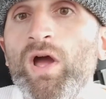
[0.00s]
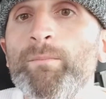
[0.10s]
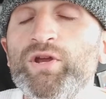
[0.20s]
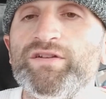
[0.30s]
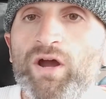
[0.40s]

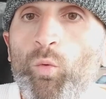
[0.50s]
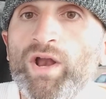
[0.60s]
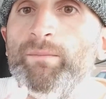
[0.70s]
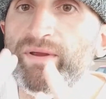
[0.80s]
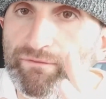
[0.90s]
because I
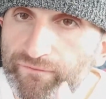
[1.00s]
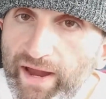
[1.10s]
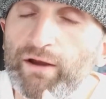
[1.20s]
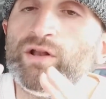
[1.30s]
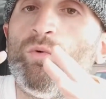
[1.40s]
want to be
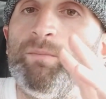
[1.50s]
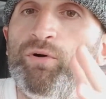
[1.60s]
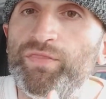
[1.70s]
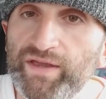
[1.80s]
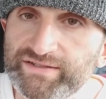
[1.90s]
fair and I want to
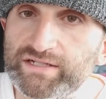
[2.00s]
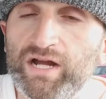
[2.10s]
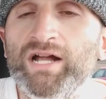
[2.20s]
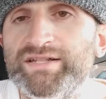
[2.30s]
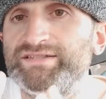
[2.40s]
put things in
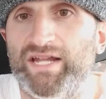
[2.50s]
context.